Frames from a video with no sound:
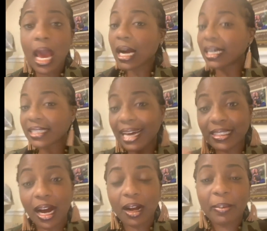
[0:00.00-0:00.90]
Cause I
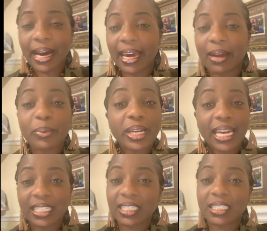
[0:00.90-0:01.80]
talk about in
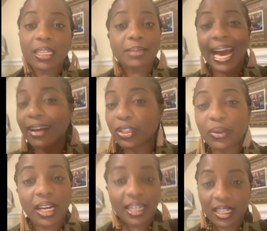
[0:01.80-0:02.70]
relationships, I don't do
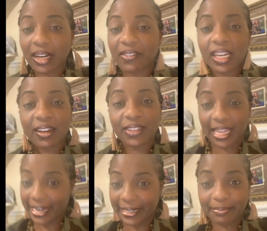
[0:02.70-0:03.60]
the undercover lover
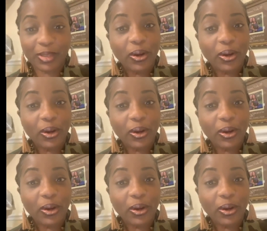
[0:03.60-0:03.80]
thing.